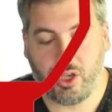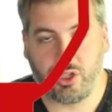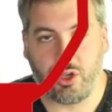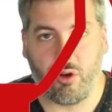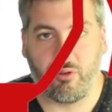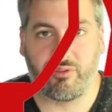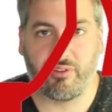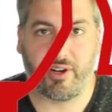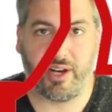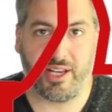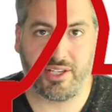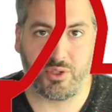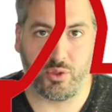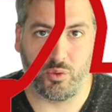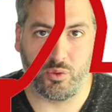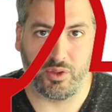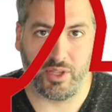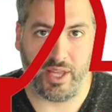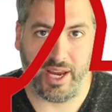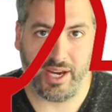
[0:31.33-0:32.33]
Don't forget
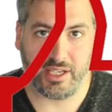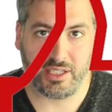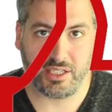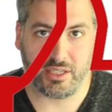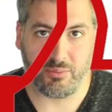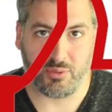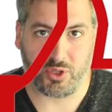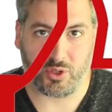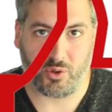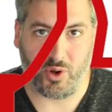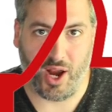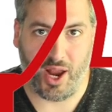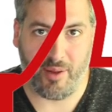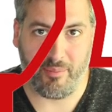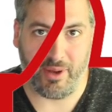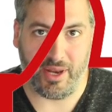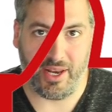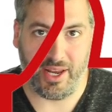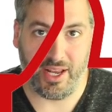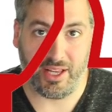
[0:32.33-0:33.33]
to like,
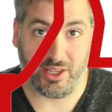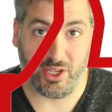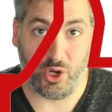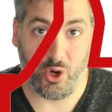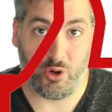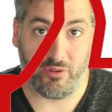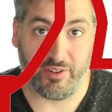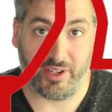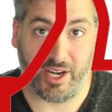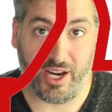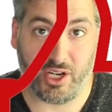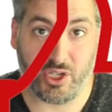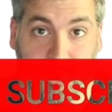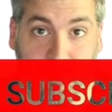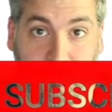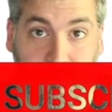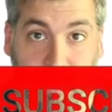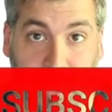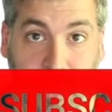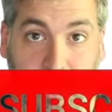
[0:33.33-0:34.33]
subscribe, and hit the
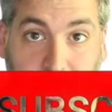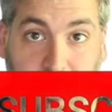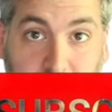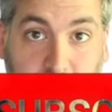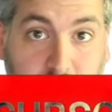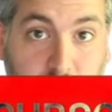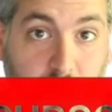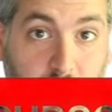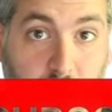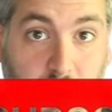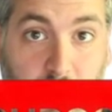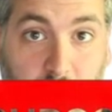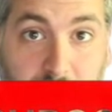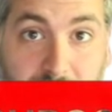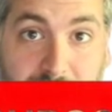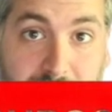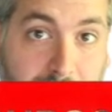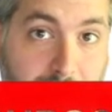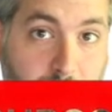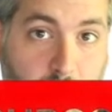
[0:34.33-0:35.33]
notification bell to
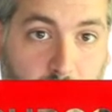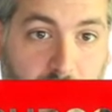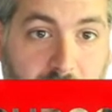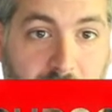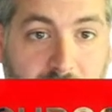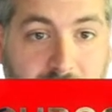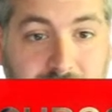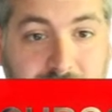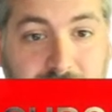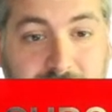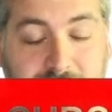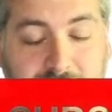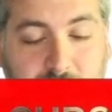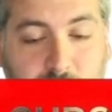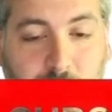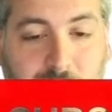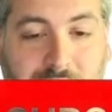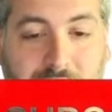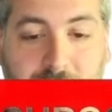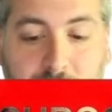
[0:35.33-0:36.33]
get more content as
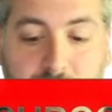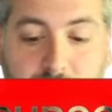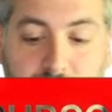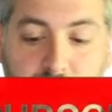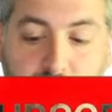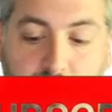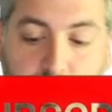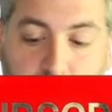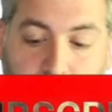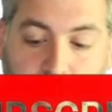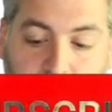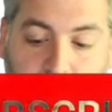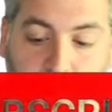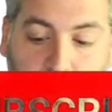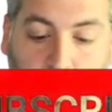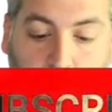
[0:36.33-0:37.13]
we keep this train